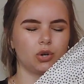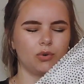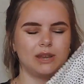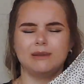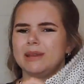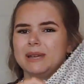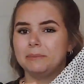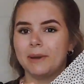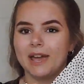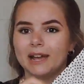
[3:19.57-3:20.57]

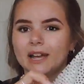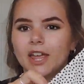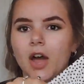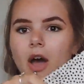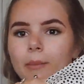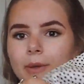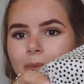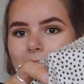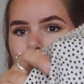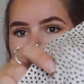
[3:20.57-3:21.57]
creamy pink
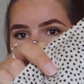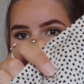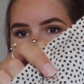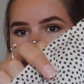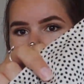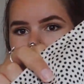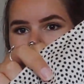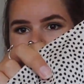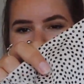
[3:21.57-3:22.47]
with black polka dots.